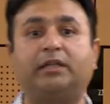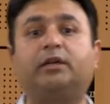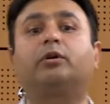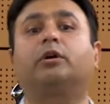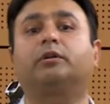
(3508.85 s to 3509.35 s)

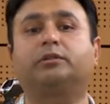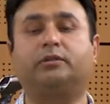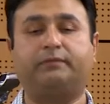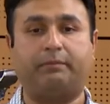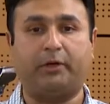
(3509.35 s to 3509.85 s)
other organs
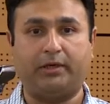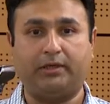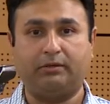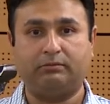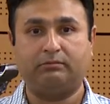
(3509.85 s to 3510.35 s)

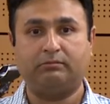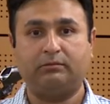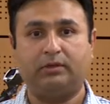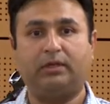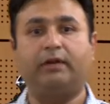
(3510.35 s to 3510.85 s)
of